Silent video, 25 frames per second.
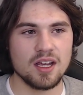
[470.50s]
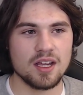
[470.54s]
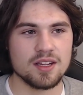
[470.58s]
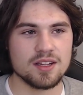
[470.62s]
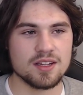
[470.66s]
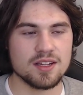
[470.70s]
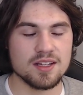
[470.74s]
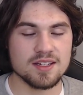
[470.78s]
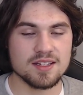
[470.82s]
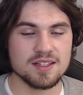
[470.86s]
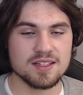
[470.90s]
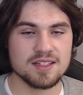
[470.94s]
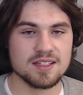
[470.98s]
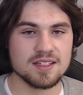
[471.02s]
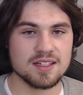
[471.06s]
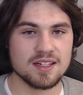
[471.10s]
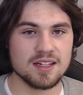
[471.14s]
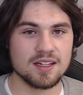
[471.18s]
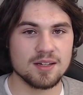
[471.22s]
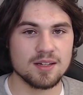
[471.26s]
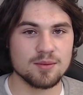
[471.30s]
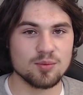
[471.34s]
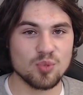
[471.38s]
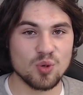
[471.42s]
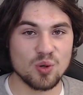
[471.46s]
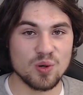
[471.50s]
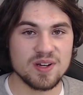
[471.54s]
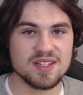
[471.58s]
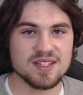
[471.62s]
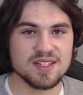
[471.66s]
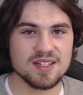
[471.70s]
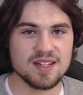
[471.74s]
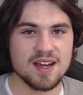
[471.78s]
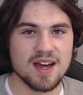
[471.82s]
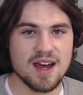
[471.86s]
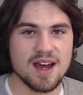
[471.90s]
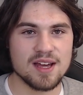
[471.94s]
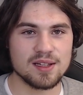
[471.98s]
this
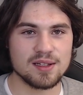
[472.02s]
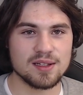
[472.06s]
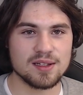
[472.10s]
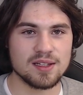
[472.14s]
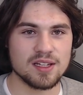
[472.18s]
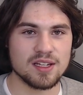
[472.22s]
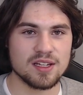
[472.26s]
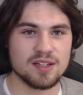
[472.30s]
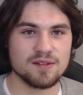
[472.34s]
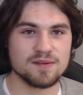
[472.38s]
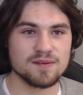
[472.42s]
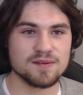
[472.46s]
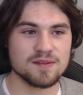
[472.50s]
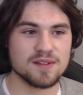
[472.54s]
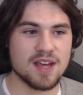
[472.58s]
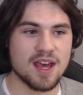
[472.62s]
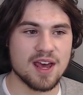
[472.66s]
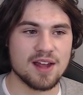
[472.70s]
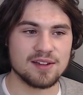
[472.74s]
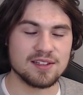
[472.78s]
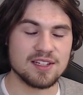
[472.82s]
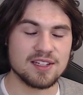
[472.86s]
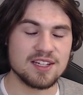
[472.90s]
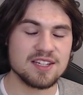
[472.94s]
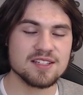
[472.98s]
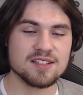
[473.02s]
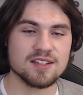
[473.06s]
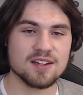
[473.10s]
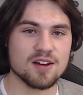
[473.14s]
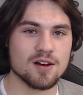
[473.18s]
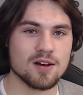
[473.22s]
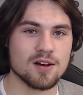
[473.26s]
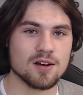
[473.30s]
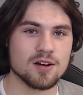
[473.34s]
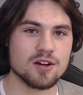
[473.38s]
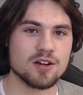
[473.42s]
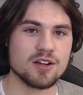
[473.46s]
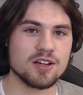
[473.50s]
priest guy lived at least
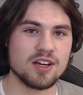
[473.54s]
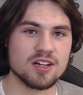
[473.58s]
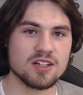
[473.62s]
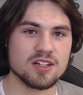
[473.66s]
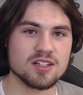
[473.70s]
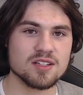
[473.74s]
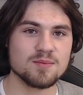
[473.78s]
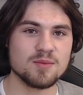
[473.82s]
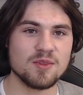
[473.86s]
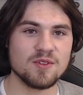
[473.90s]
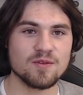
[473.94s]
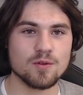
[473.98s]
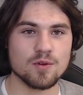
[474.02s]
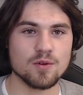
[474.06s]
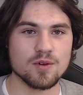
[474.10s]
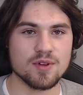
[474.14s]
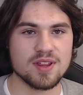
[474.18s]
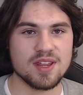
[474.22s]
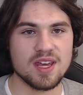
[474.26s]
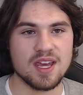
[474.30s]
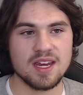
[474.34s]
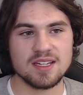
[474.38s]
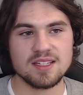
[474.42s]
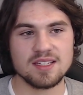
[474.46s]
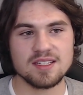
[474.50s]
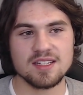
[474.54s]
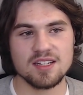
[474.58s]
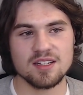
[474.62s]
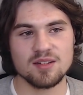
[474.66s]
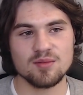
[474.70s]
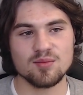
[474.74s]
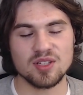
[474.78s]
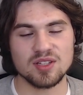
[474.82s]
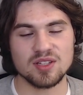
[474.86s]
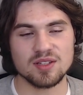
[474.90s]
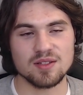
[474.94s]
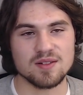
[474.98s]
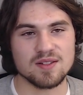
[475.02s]
100 years before they
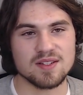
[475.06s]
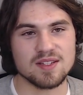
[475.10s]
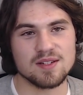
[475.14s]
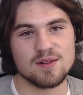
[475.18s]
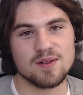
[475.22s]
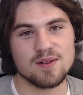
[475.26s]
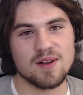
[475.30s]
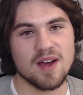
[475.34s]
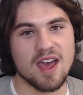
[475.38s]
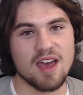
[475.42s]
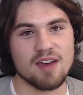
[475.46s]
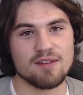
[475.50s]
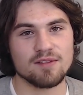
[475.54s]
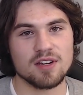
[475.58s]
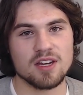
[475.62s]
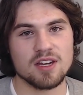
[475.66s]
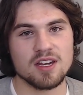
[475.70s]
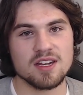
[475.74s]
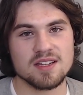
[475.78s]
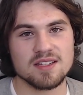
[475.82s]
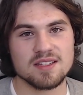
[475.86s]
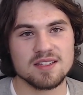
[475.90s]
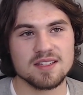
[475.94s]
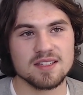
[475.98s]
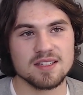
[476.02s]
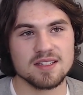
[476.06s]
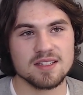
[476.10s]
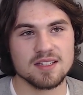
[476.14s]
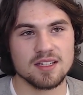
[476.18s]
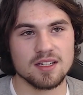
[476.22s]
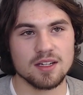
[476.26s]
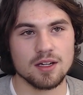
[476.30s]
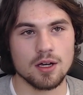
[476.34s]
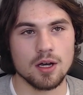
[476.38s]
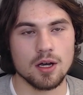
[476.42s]
did, but there's no evidence